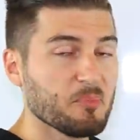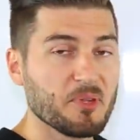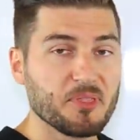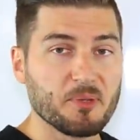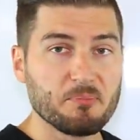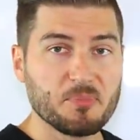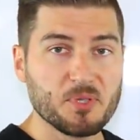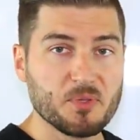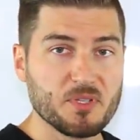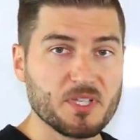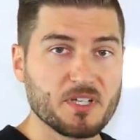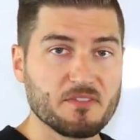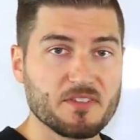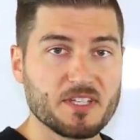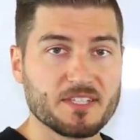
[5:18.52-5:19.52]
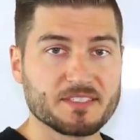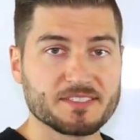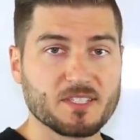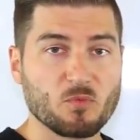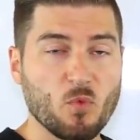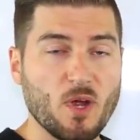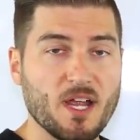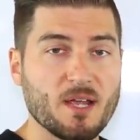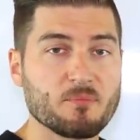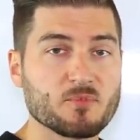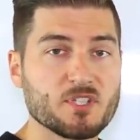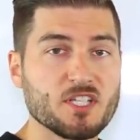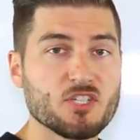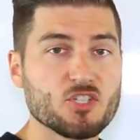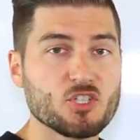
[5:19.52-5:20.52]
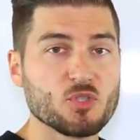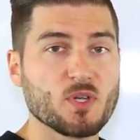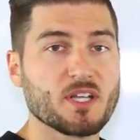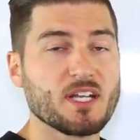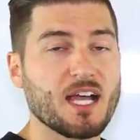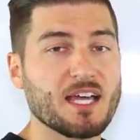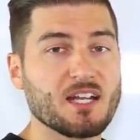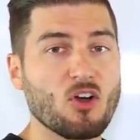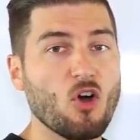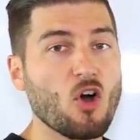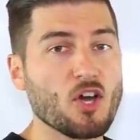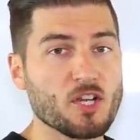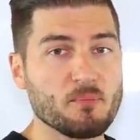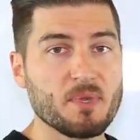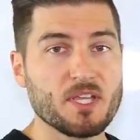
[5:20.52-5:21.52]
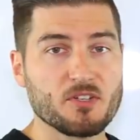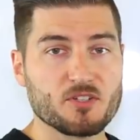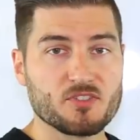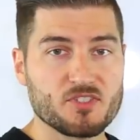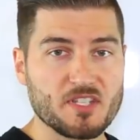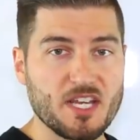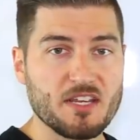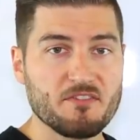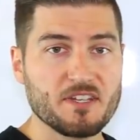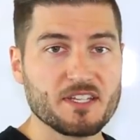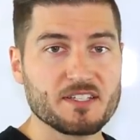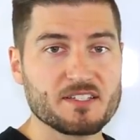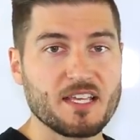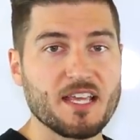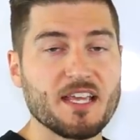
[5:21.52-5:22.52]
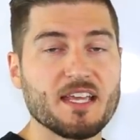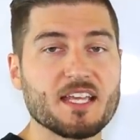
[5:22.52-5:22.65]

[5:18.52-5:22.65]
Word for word: but the beauty of this and why I'm teaching you on how to automate your savings